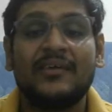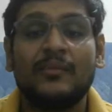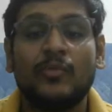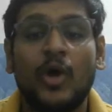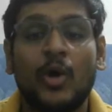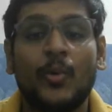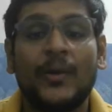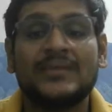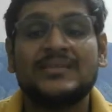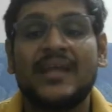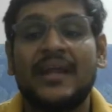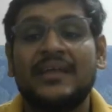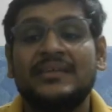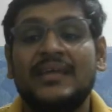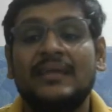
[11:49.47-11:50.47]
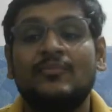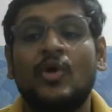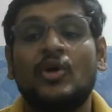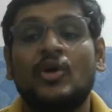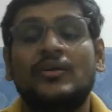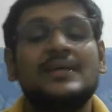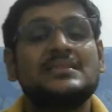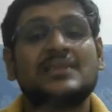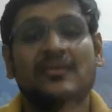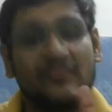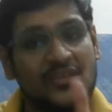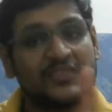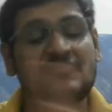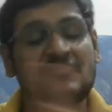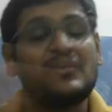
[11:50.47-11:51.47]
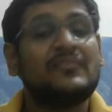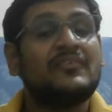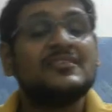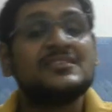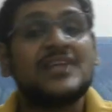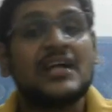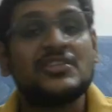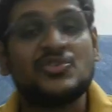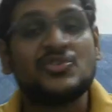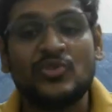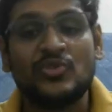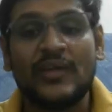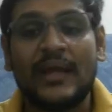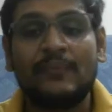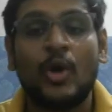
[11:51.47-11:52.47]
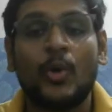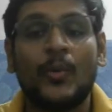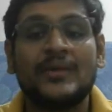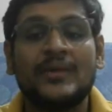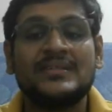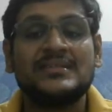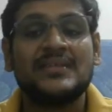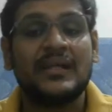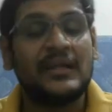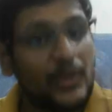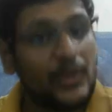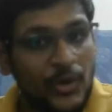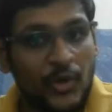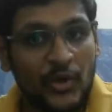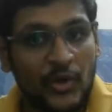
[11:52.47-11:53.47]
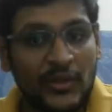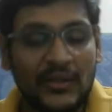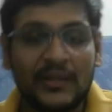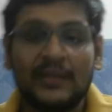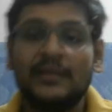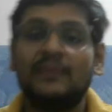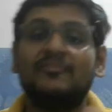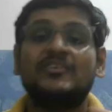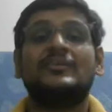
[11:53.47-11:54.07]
block wise strategy and mock test, which we will start soon, and block wise is currently going on, which will